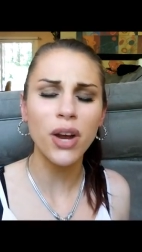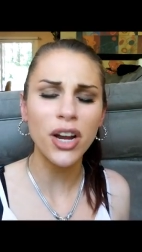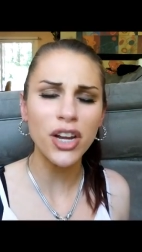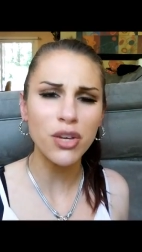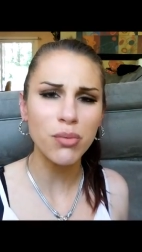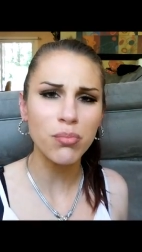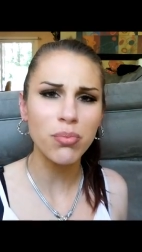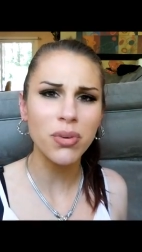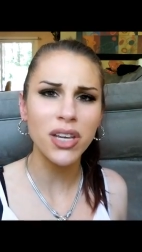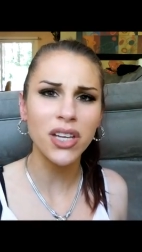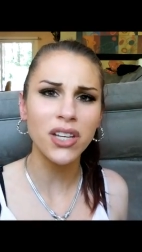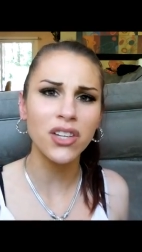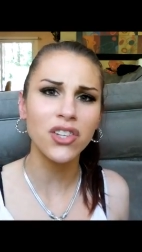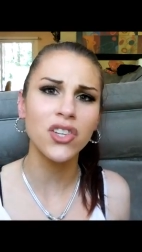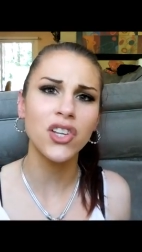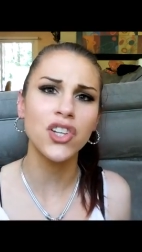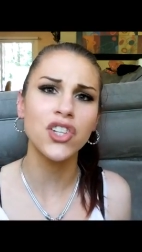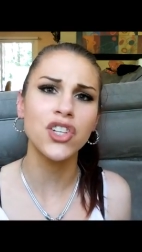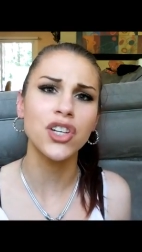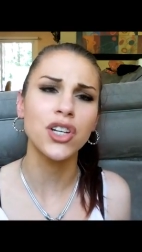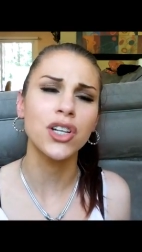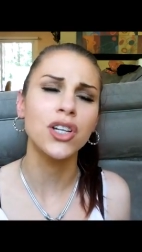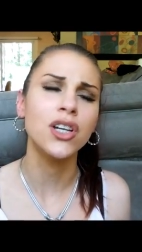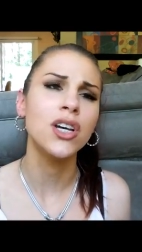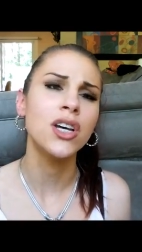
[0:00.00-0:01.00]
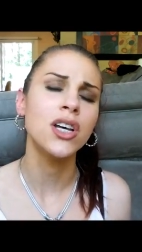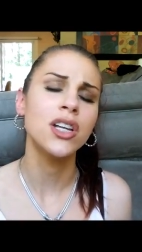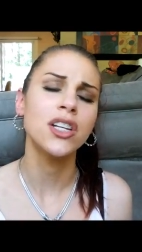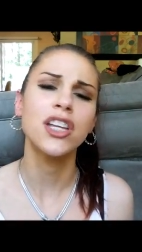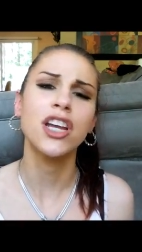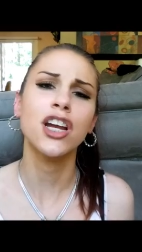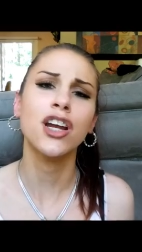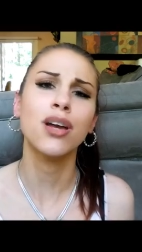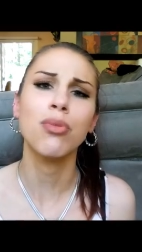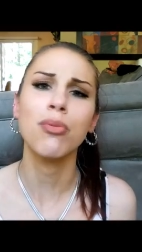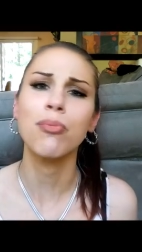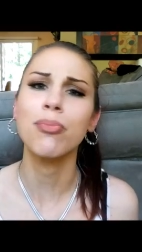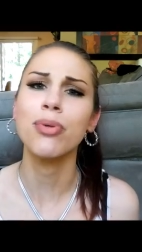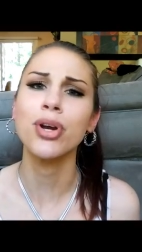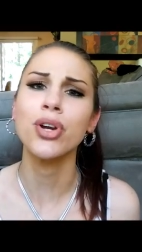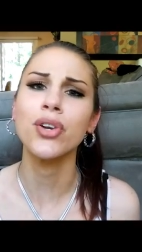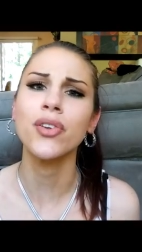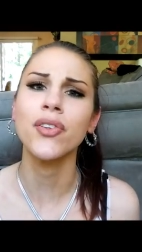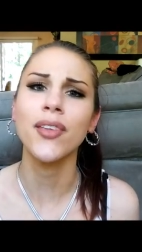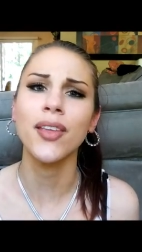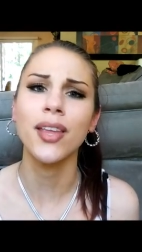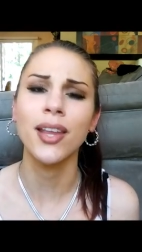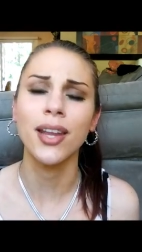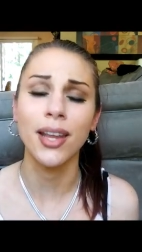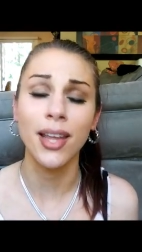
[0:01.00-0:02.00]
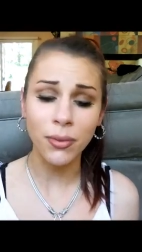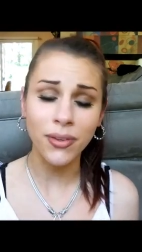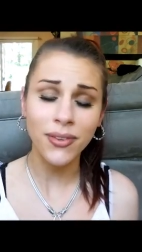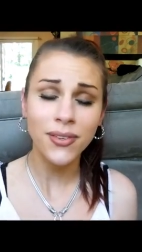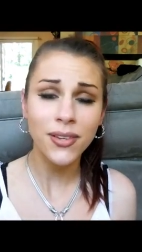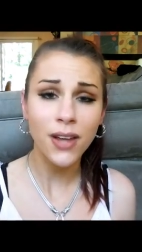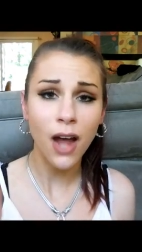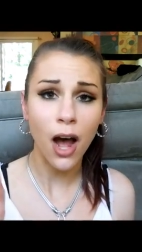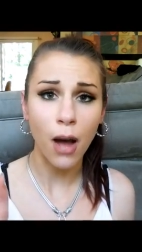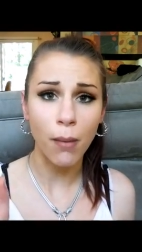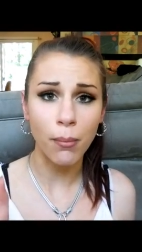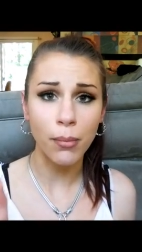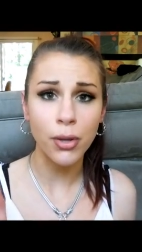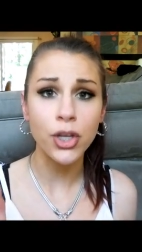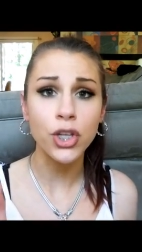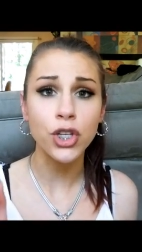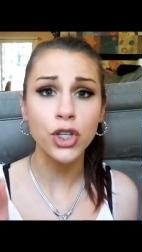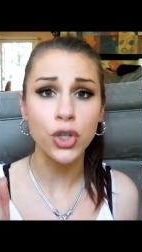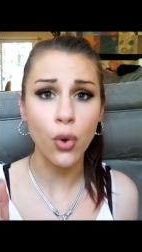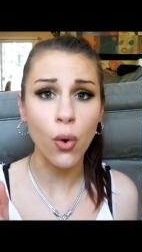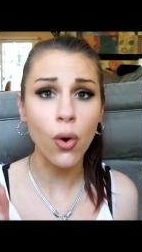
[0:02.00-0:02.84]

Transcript: Why are you being such a terrible person? Stop.